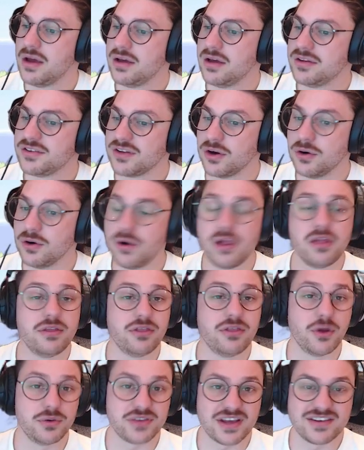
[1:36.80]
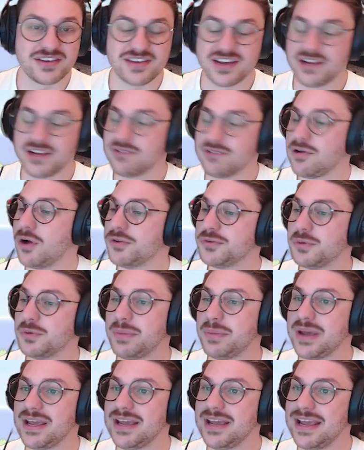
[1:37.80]
So those 18-year-olds
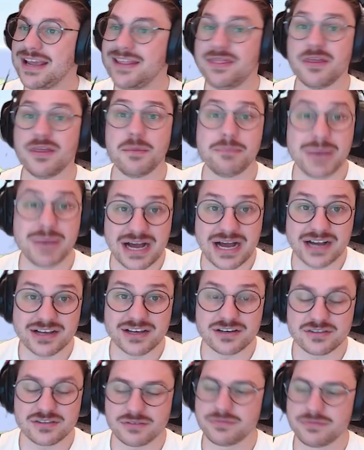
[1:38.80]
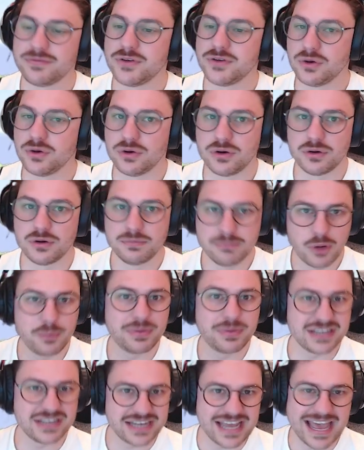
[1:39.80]
would be in the market for your
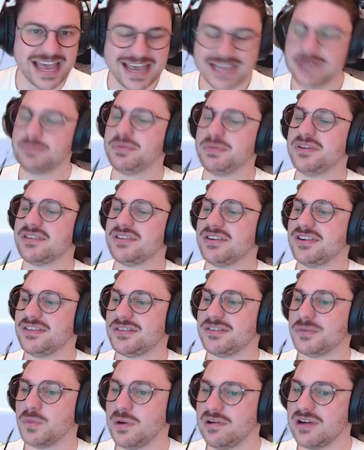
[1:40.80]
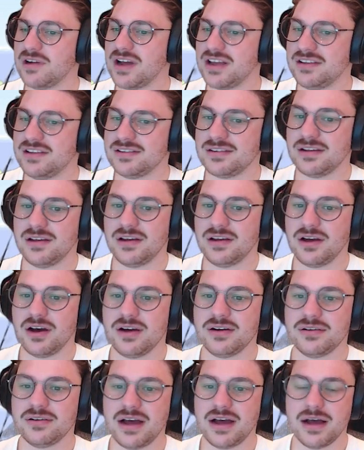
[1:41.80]
mobility aid business, whereas
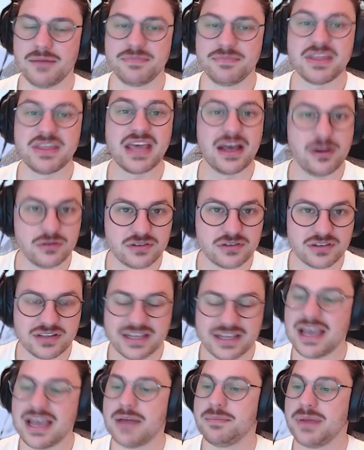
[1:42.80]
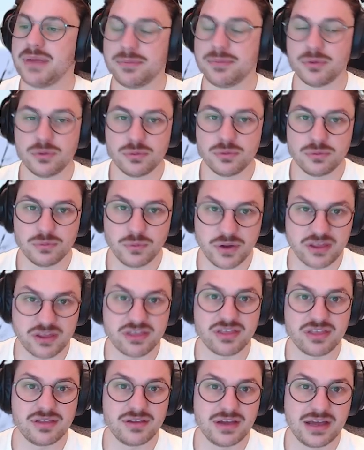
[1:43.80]
the elderly and people
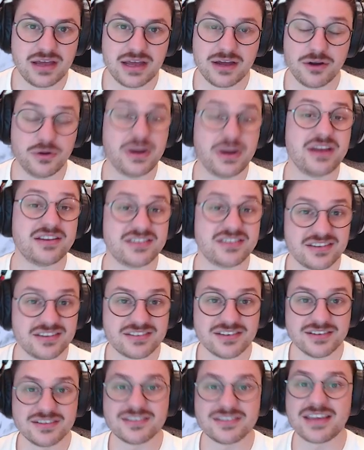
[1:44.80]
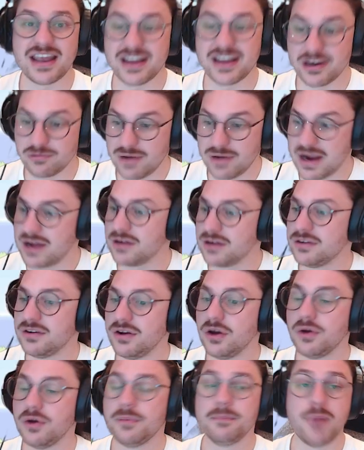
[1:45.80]
with who need assistance getting around
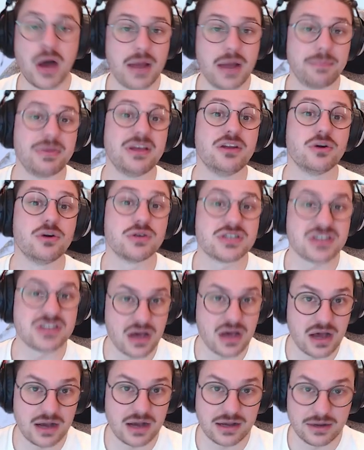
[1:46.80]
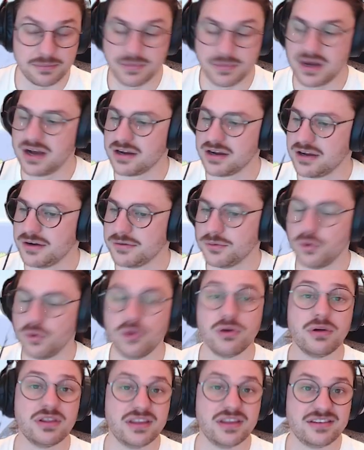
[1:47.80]
might be in your target market,
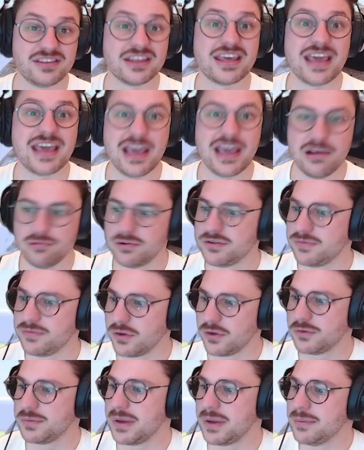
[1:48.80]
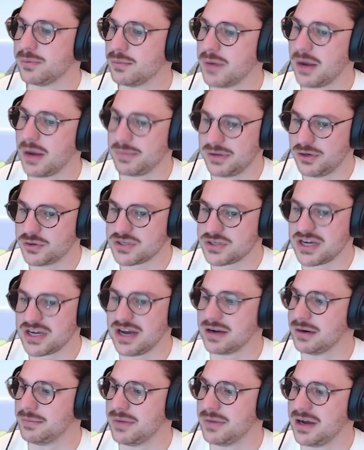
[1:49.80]
or at least the carers for those people might be in your
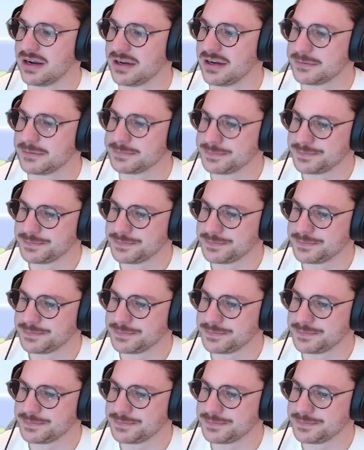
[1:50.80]
target market.